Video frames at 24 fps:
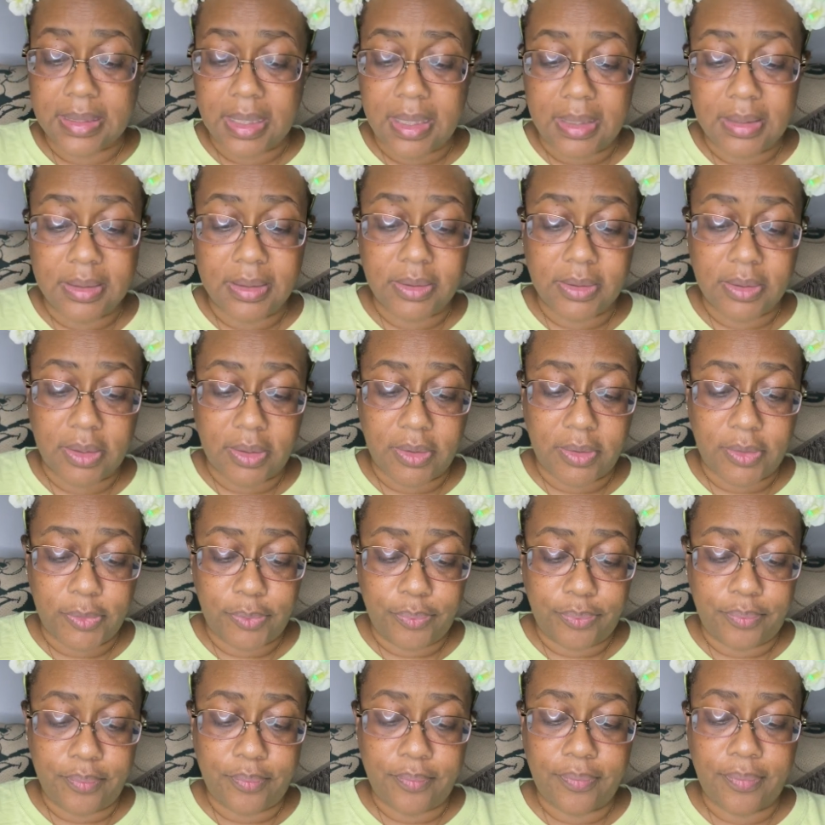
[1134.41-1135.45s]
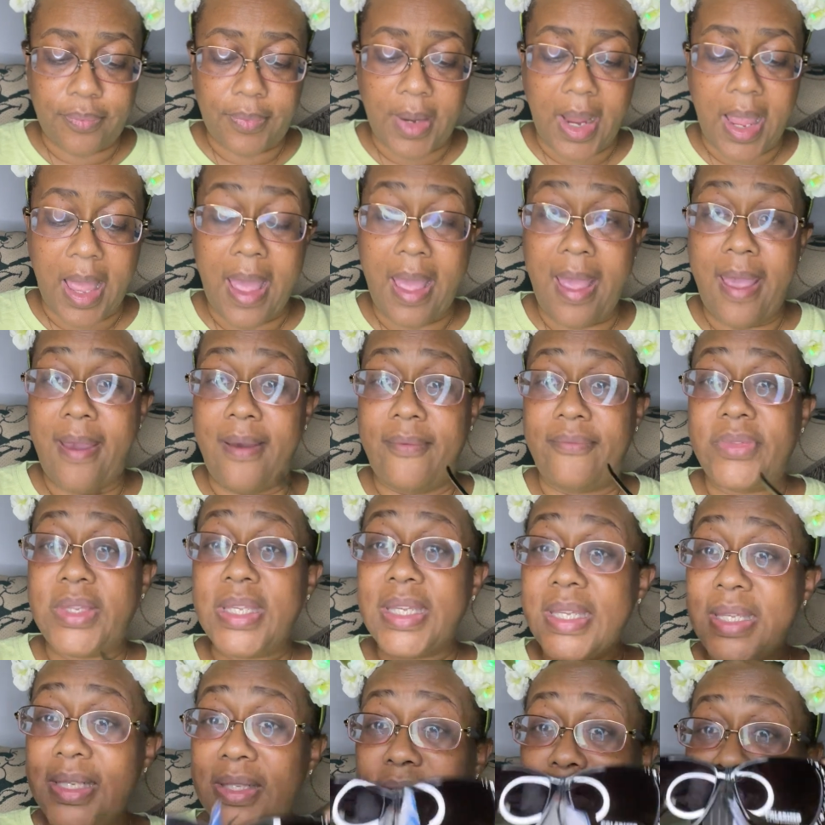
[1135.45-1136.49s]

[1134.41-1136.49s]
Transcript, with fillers: And so I have these